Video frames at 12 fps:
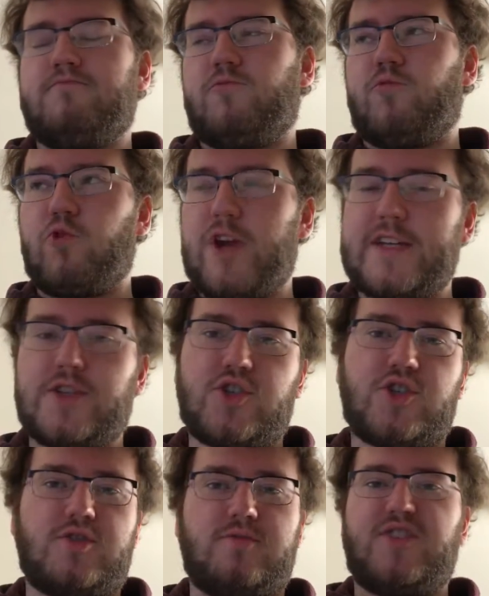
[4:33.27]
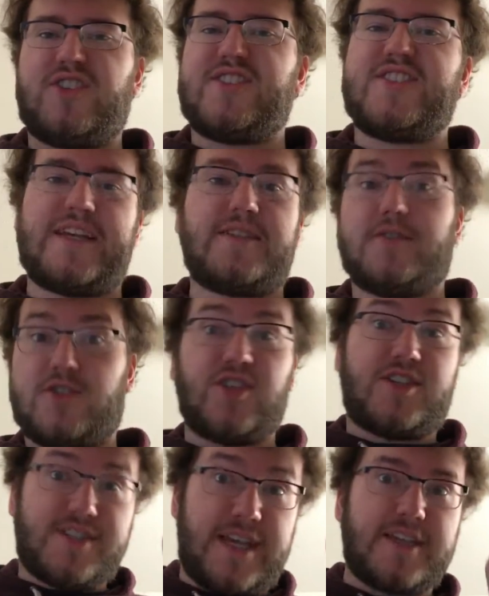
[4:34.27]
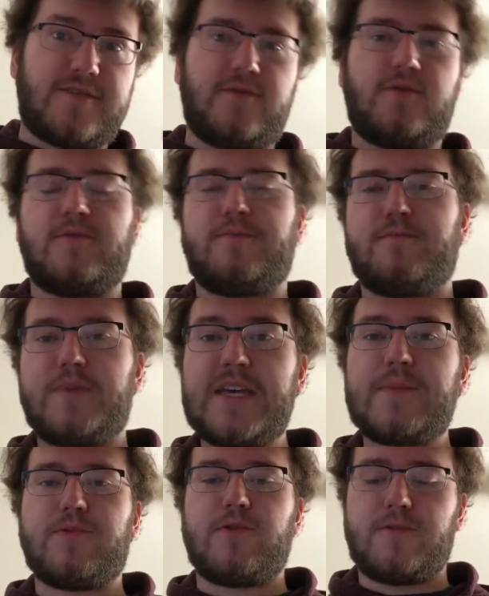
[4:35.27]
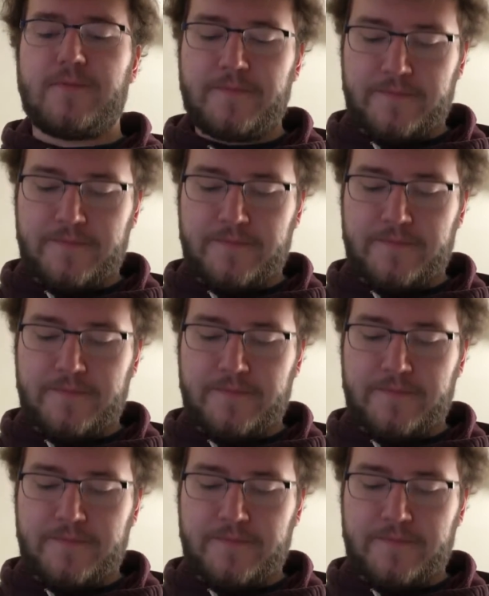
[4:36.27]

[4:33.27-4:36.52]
rich, successful people.